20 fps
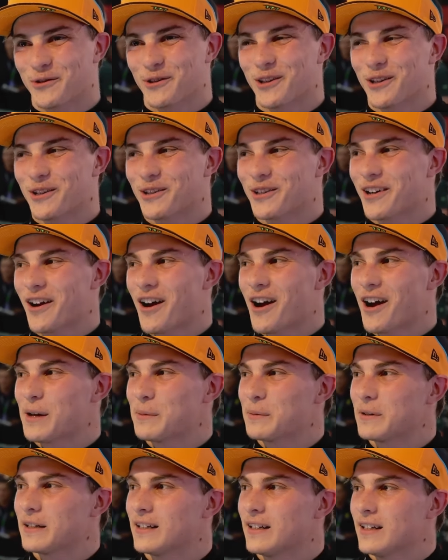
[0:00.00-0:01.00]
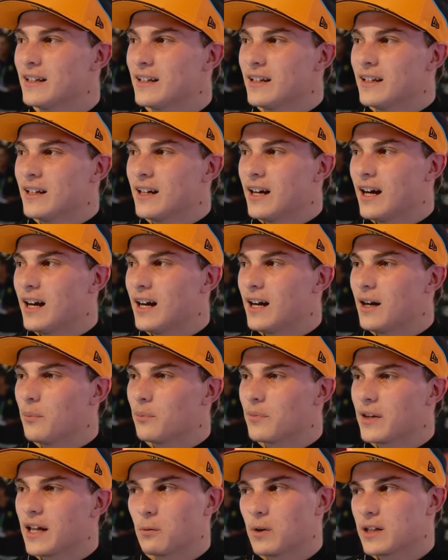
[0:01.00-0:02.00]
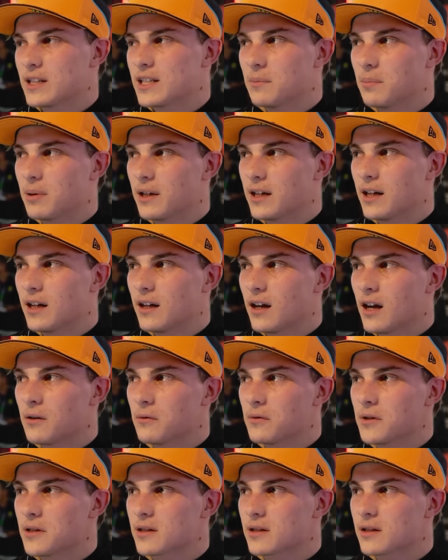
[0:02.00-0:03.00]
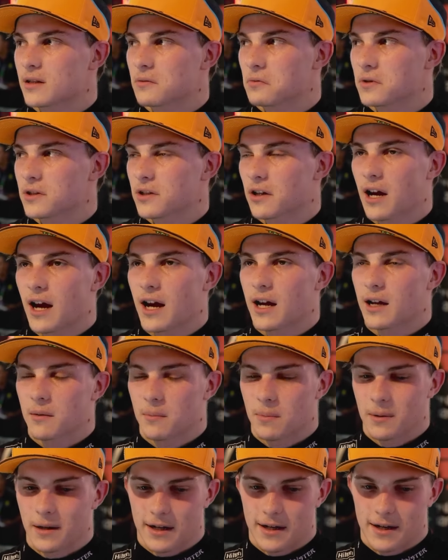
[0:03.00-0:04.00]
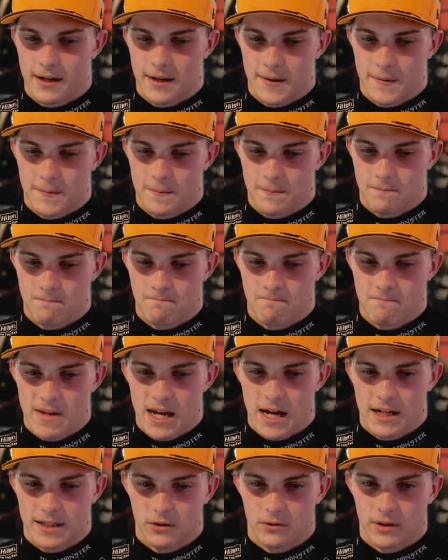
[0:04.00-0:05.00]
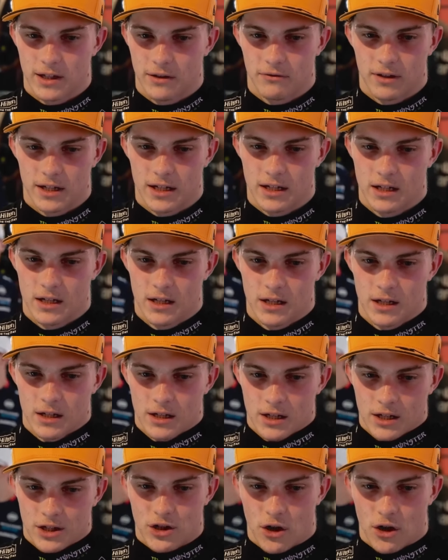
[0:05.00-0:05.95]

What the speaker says: Oscar." Piastri believed the clash was a racing incident but was disappointed that he allowed Russell past him